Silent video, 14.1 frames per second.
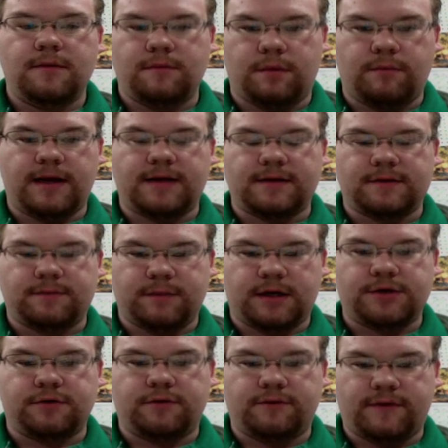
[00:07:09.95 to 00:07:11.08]
but make a
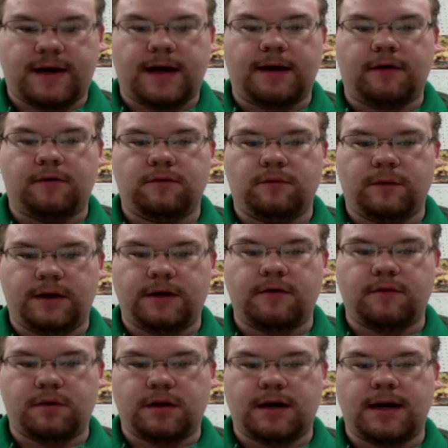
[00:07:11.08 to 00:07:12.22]
special file when you go
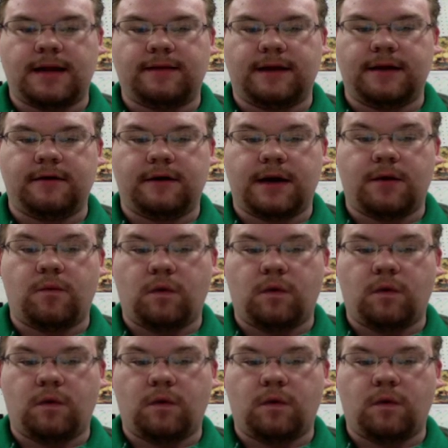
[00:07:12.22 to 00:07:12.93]
to put it on the internet.